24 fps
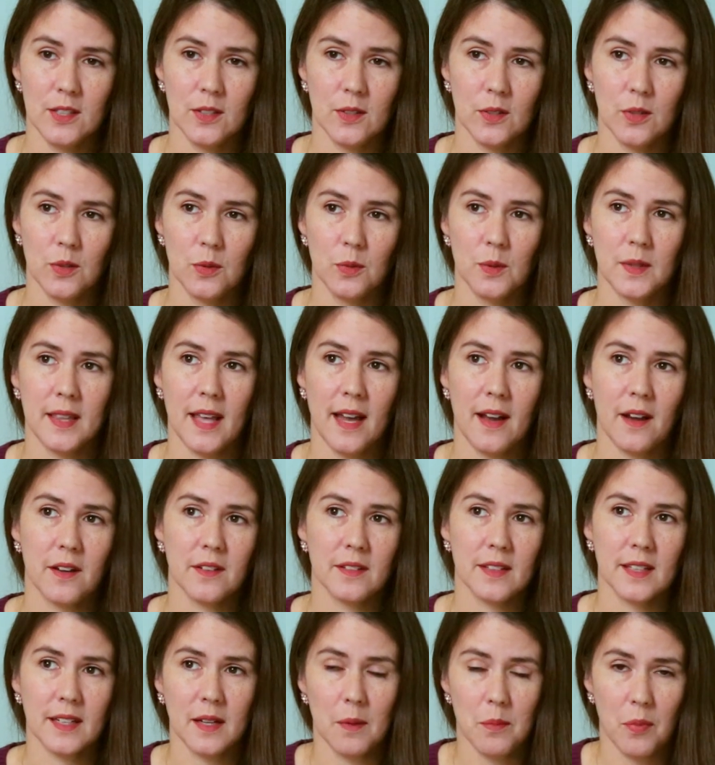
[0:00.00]
you
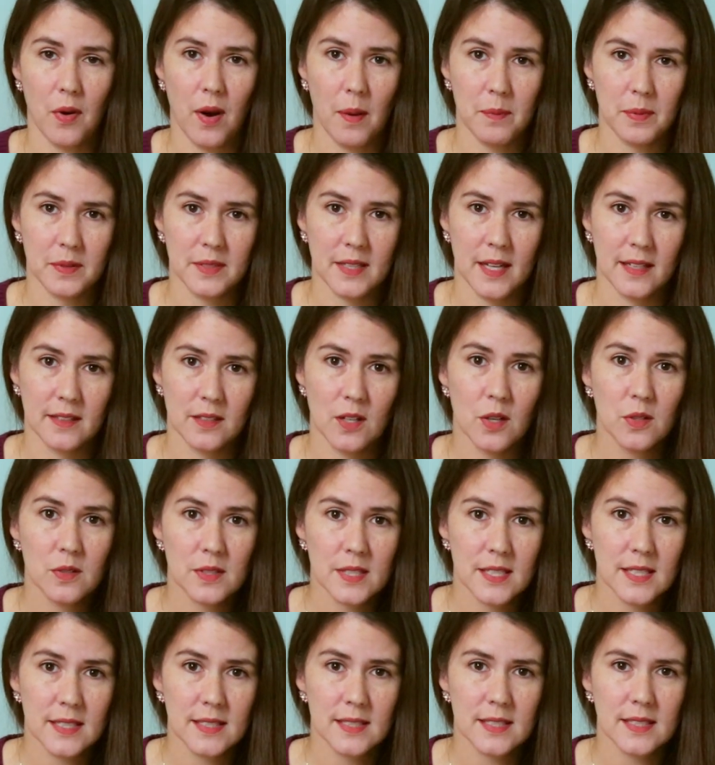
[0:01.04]
without like a proper
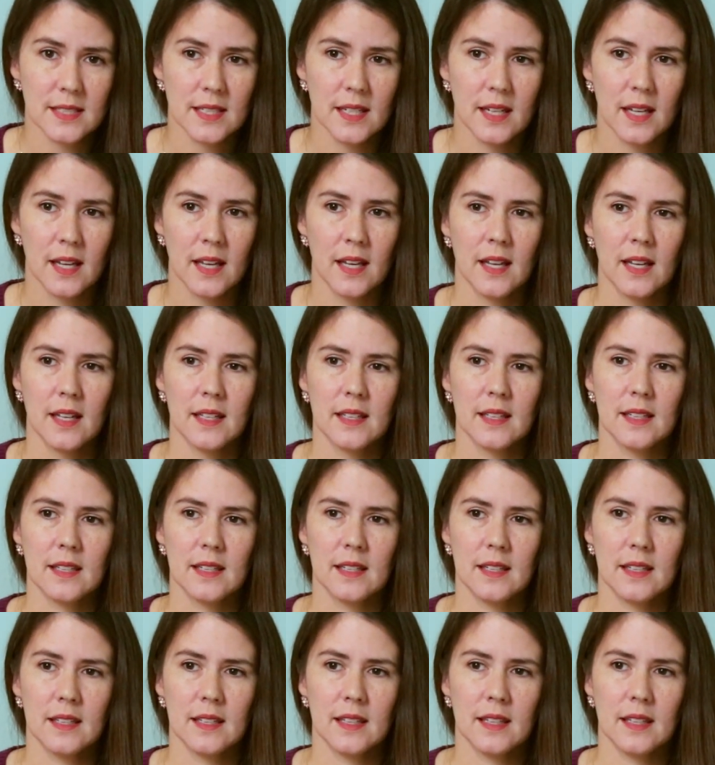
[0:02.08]
diagnosis.
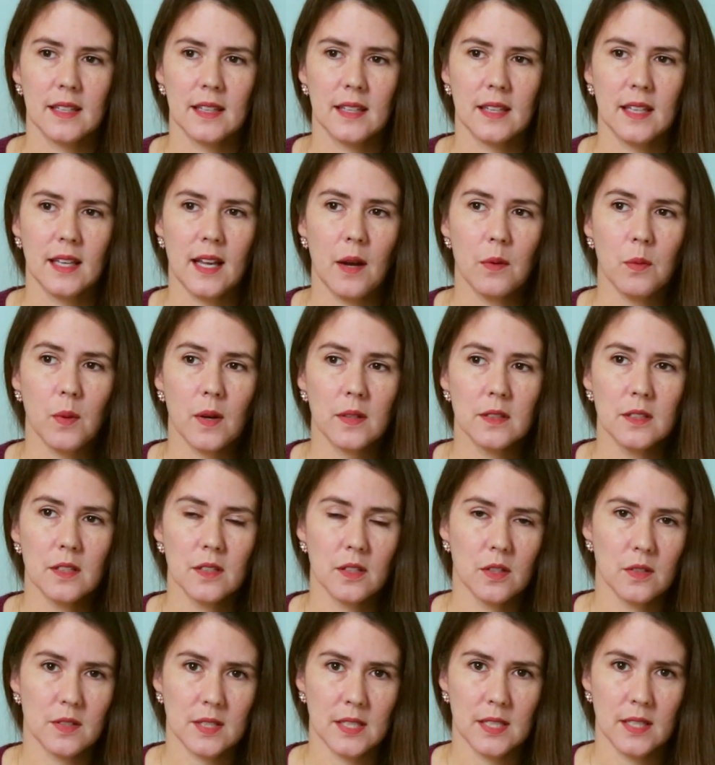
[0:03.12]
Like, I want you
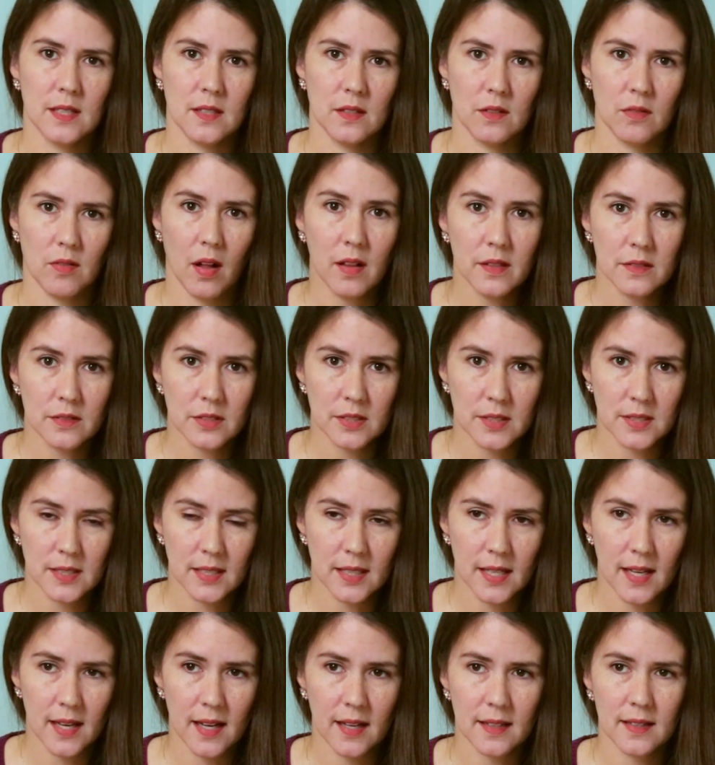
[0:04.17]
to go see a neurologist
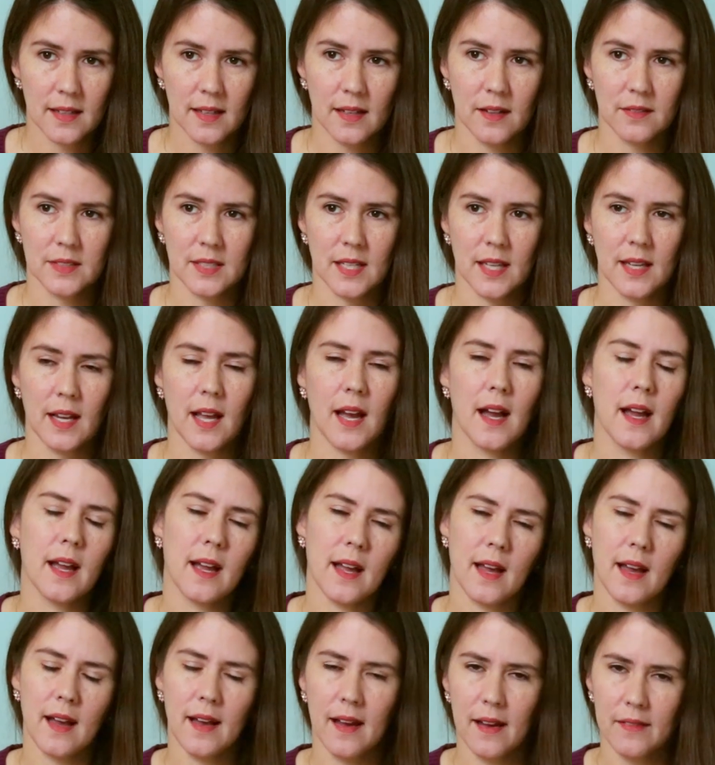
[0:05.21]
again. And I was like, I
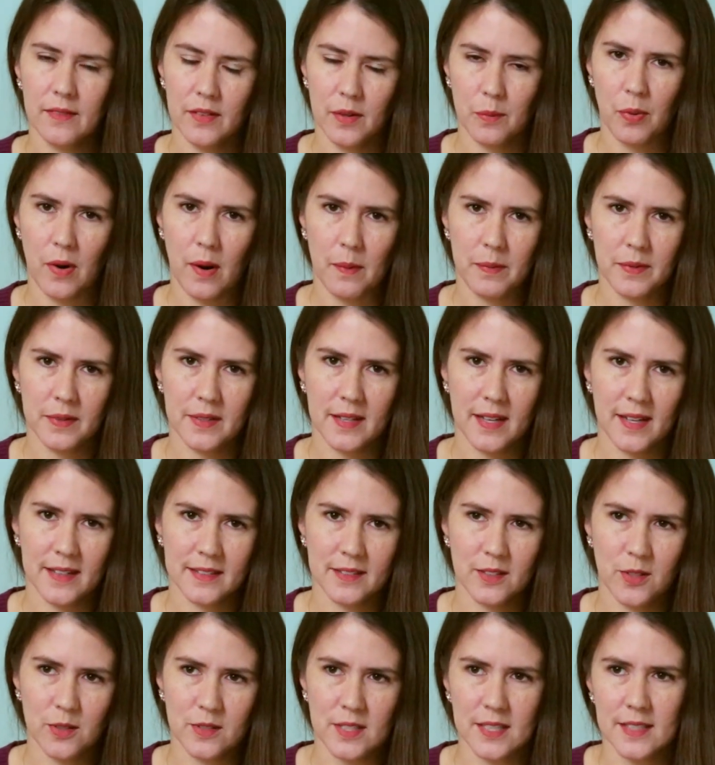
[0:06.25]
have a proper
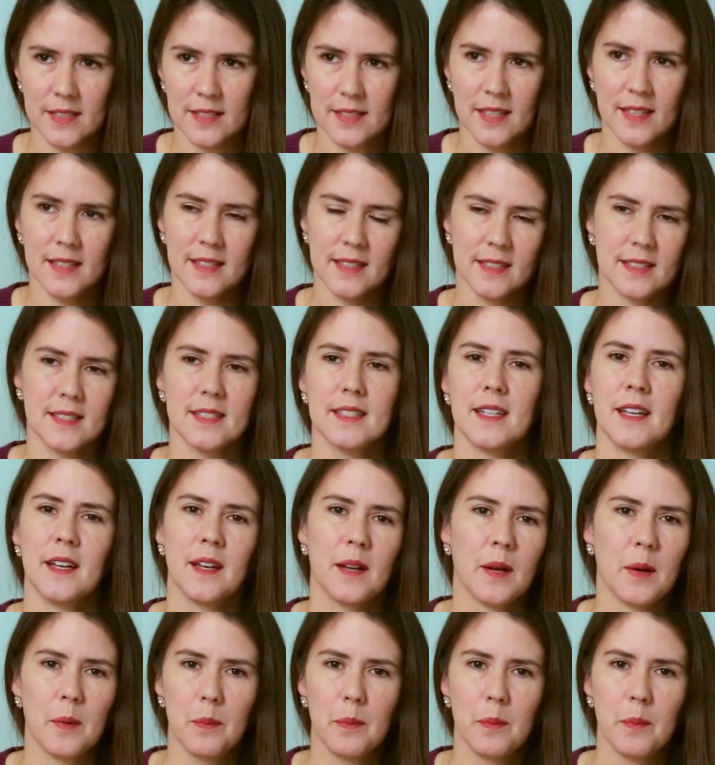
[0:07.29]
diagnosis. It's